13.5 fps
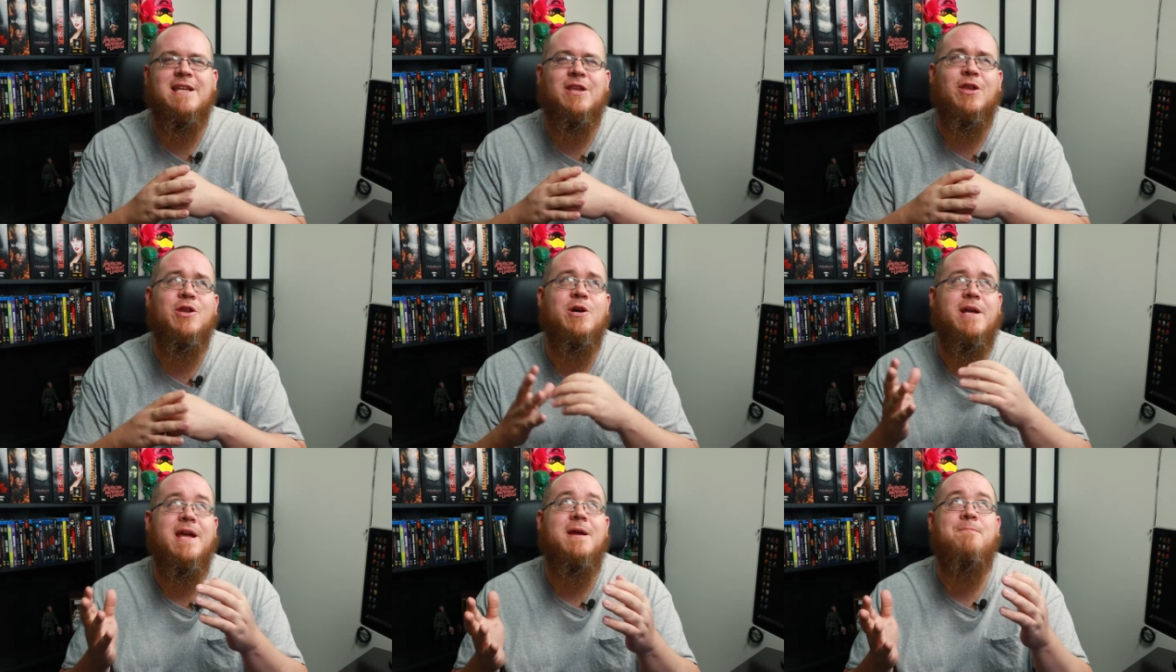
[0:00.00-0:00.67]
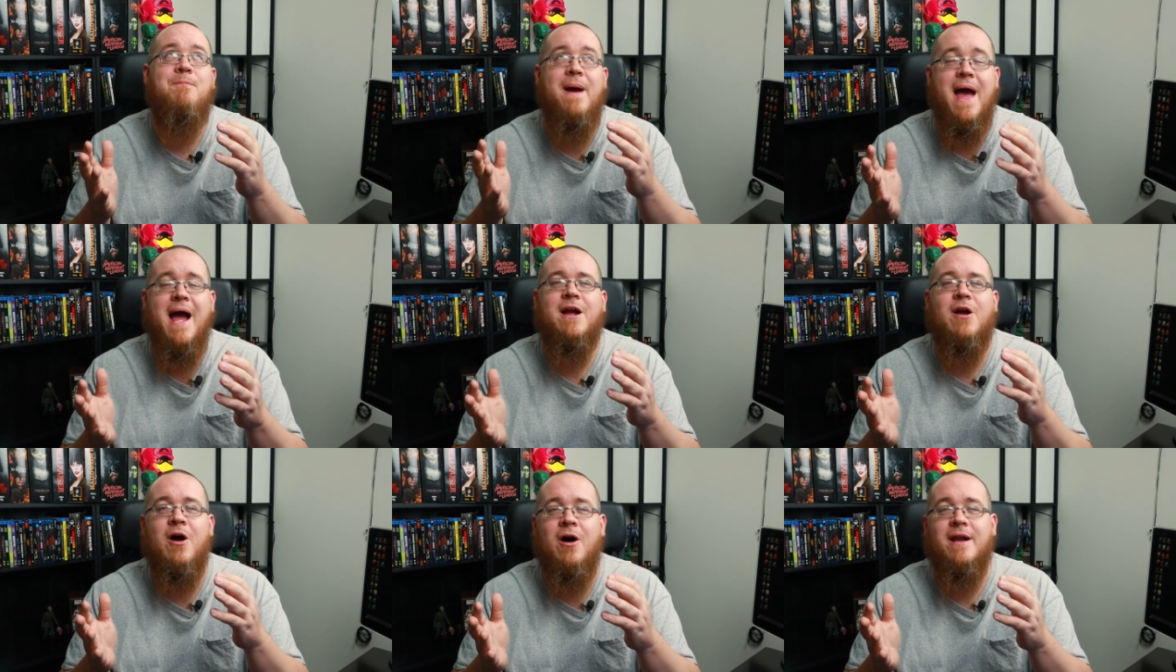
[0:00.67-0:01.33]
And looking
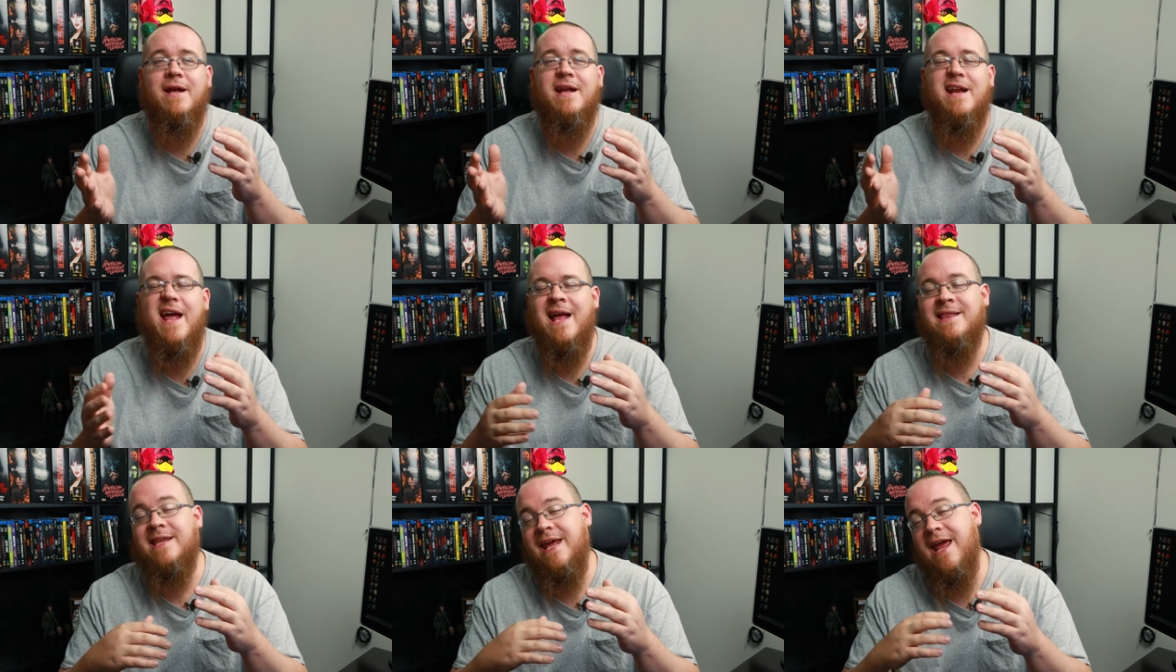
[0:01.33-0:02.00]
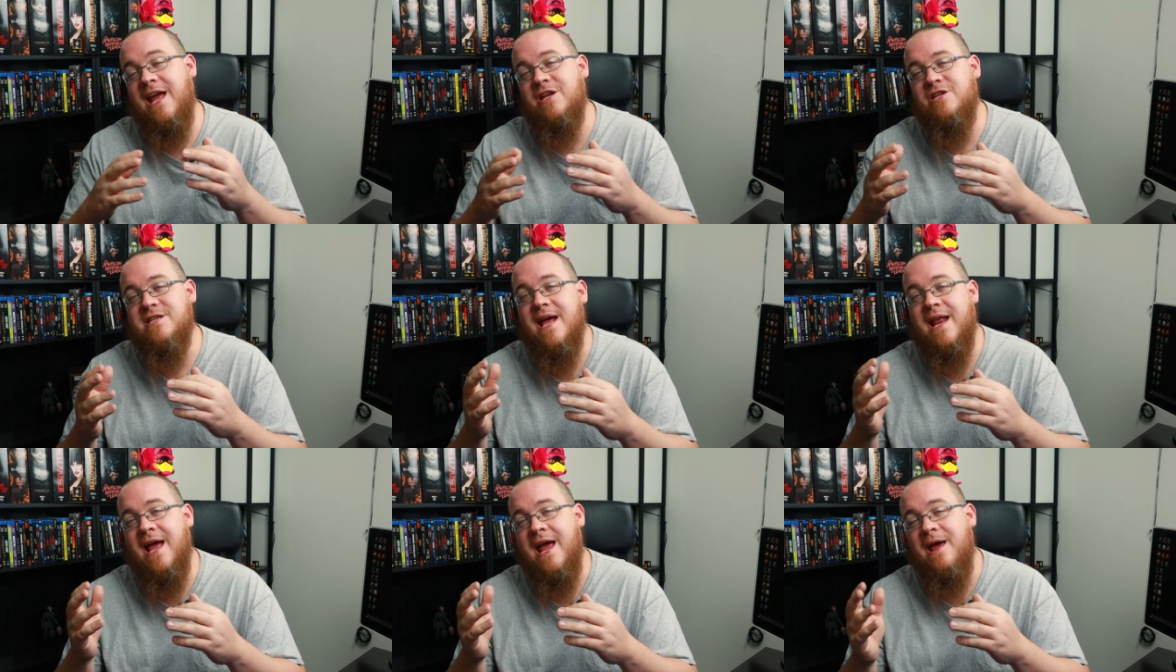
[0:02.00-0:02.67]
back on it at the age
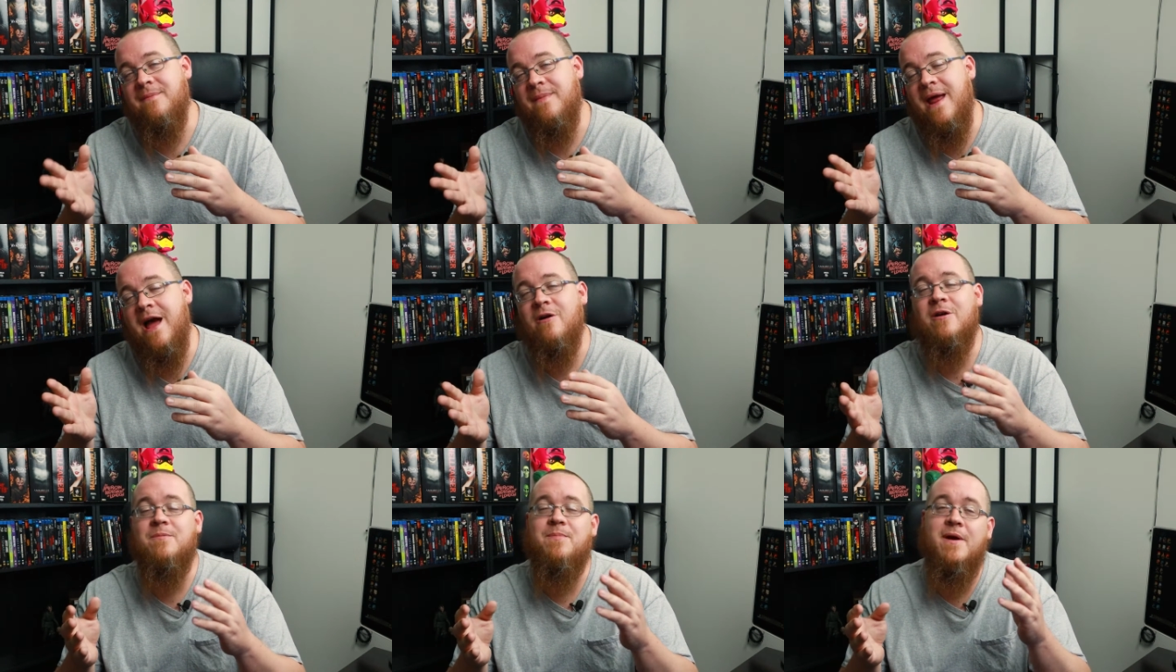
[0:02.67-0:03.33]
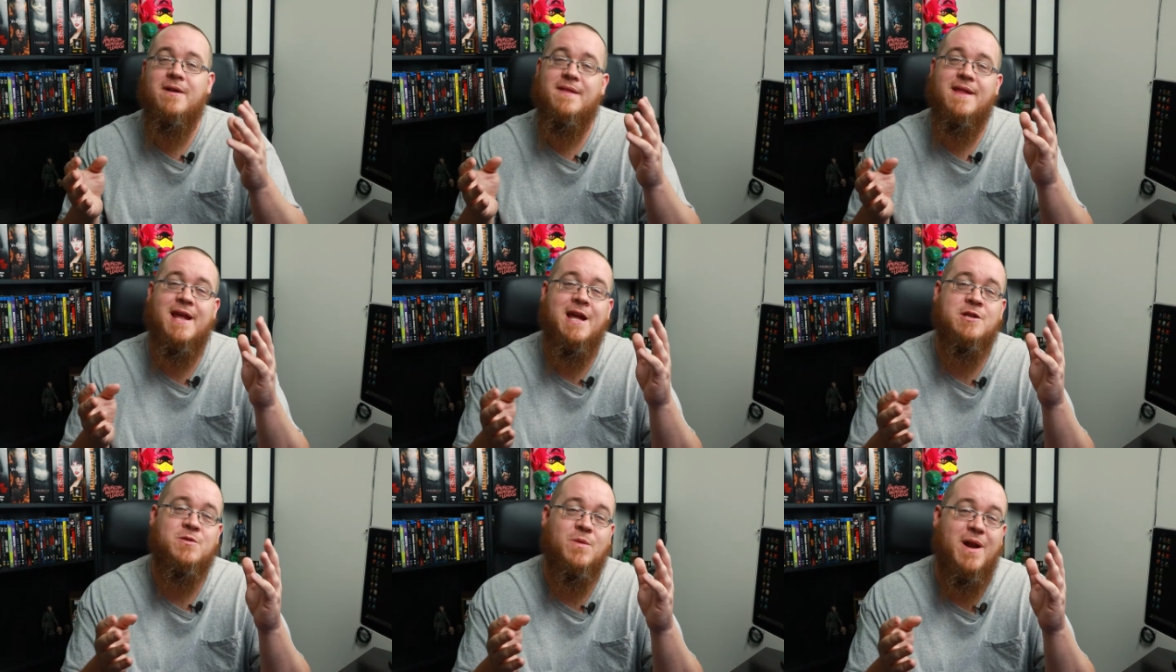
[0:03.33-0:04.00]
that I am now compared to the
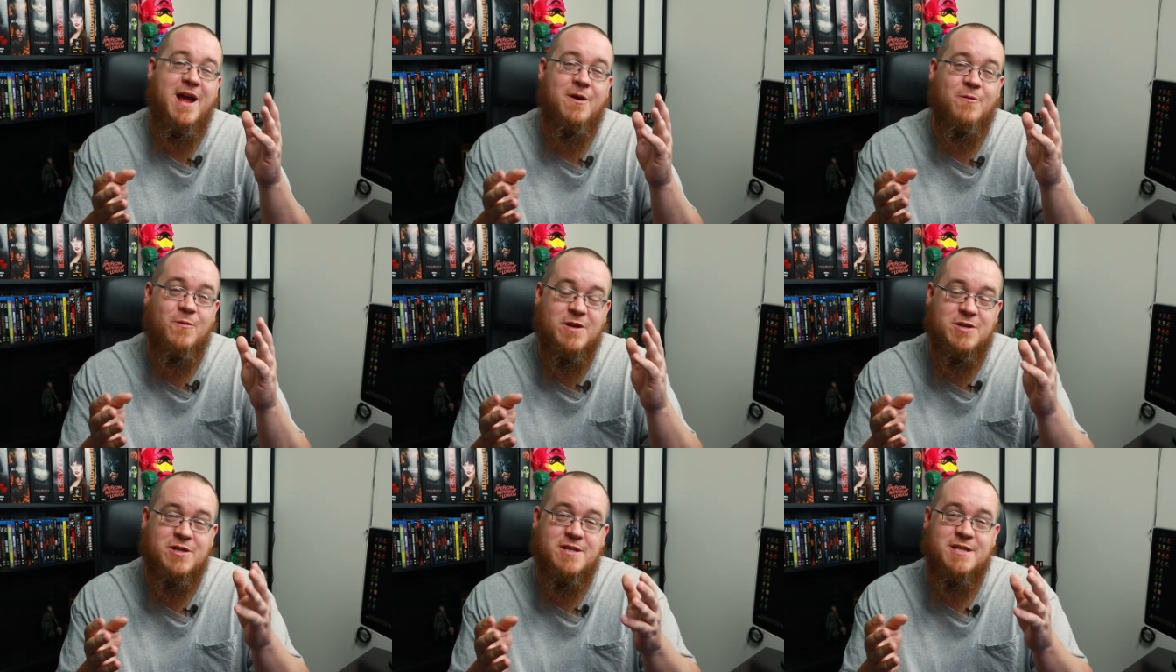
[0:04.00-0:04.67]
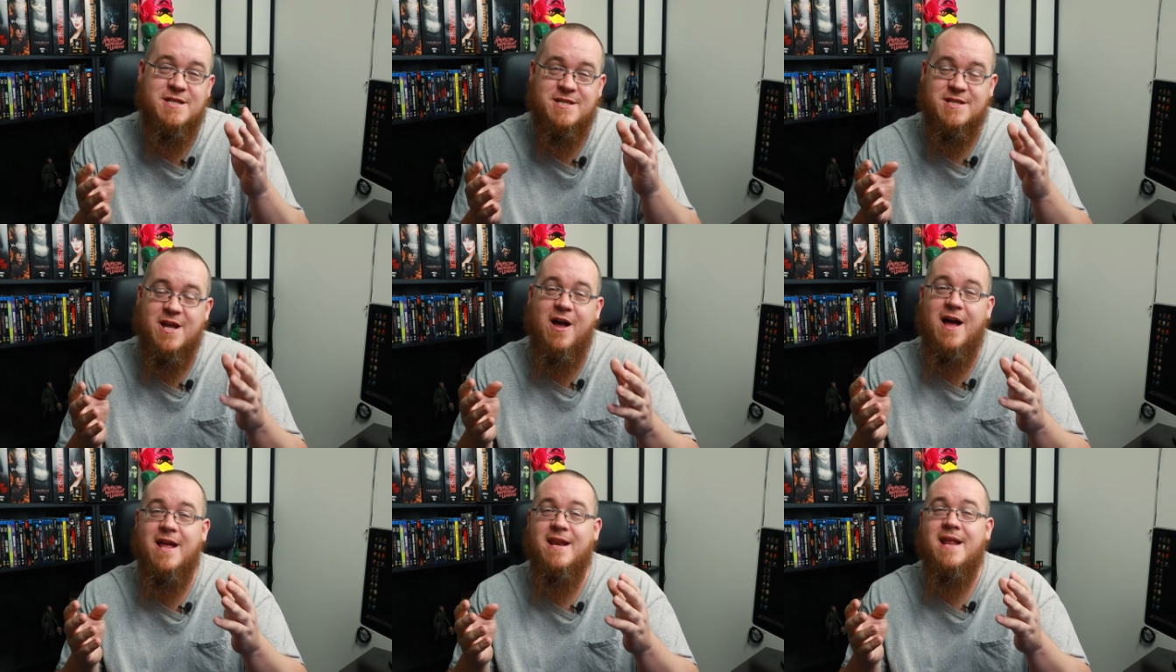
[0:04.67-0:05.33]
age when I originally
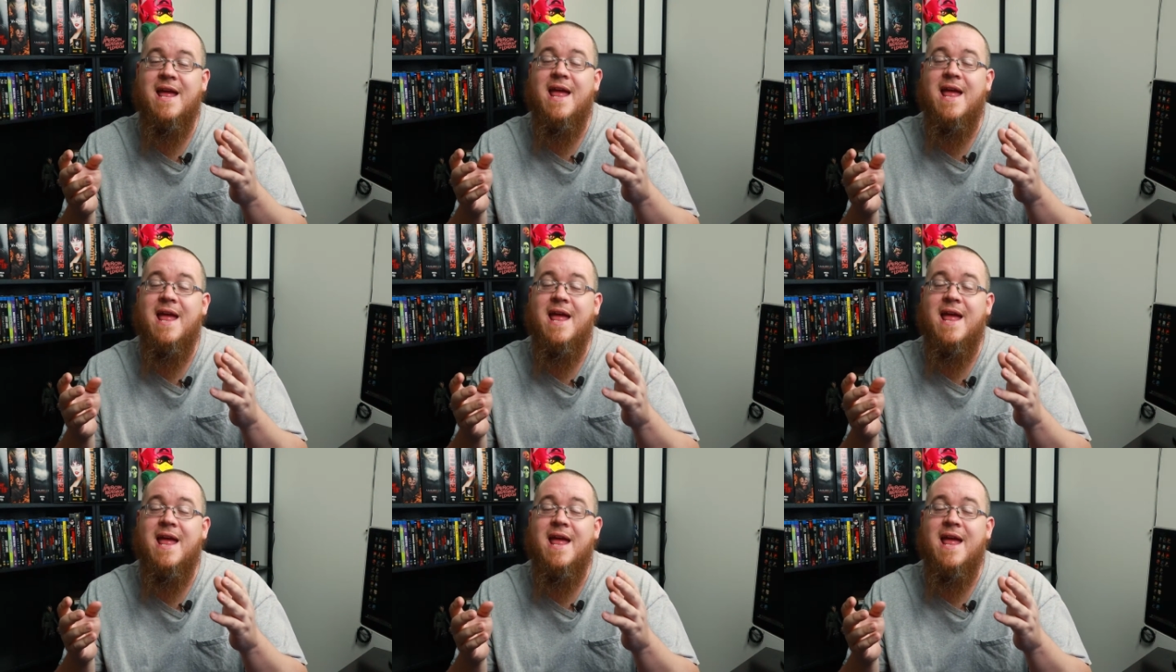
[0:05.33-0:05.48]
saw it